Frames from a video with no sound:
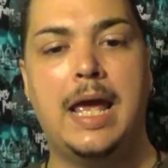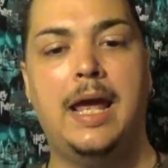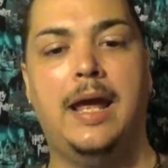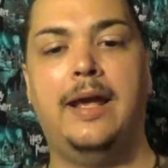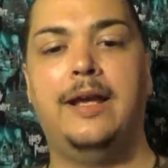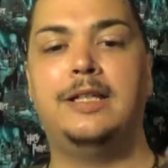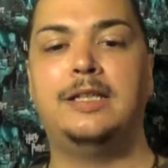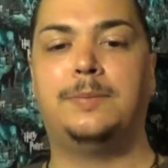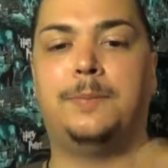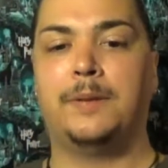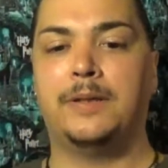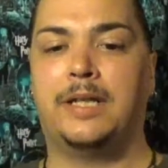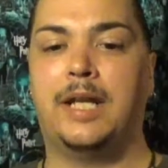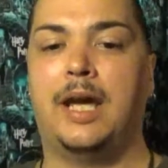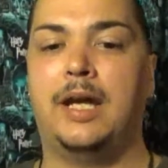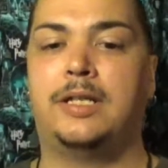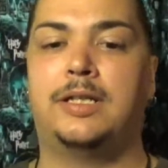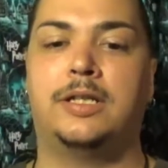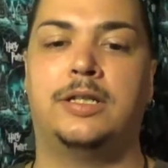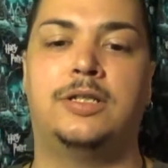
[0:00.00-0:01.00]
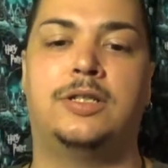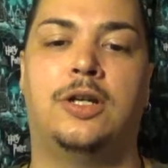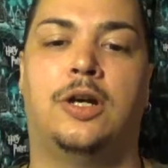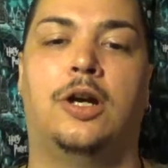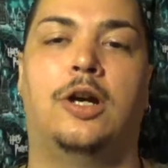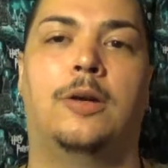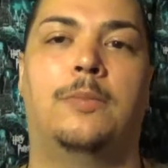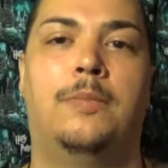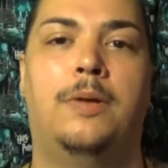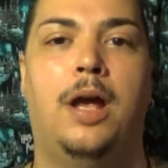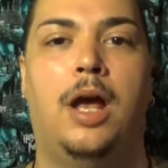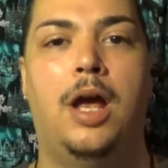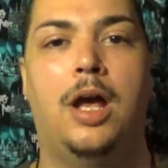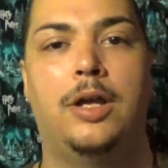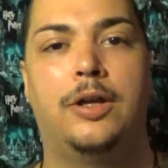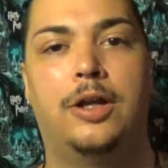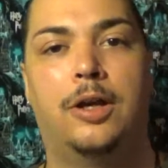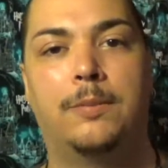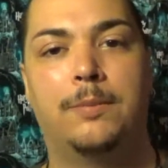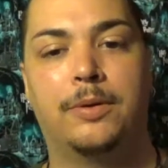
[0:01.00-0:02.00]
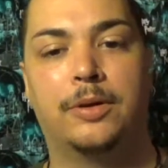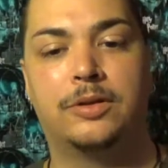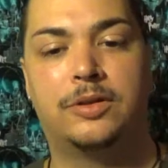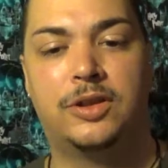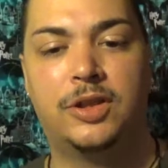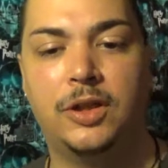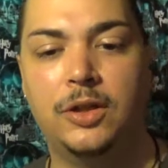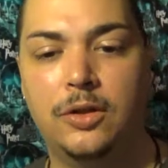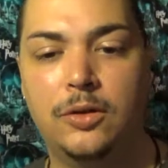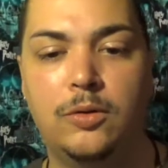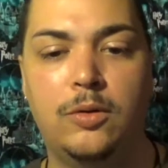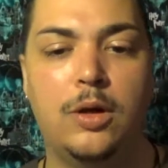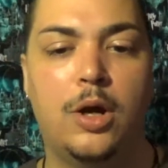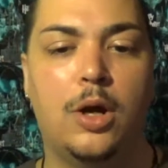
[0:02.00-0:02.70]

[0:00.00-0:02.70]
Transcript: is Protection Charm number 2,